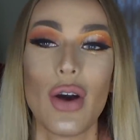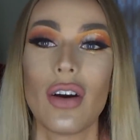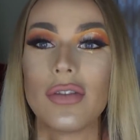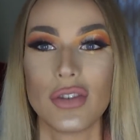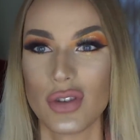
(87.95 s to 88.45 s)

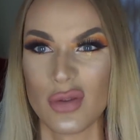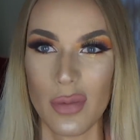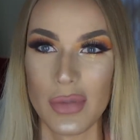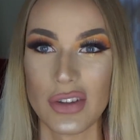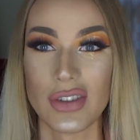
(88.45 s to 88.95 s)
or if you just
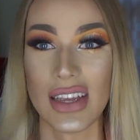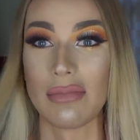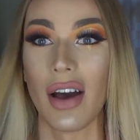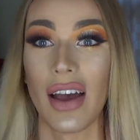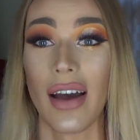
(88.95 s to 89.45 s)
want me to see
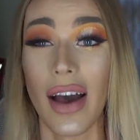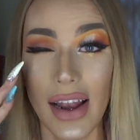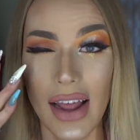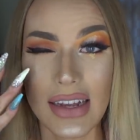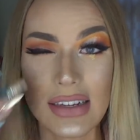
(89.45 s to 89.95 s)
my
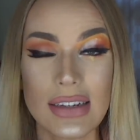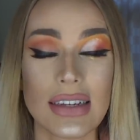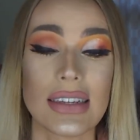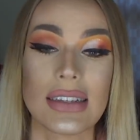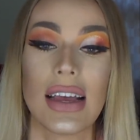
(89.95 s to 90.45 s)

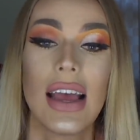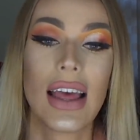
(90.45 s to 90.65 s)
eyelashes,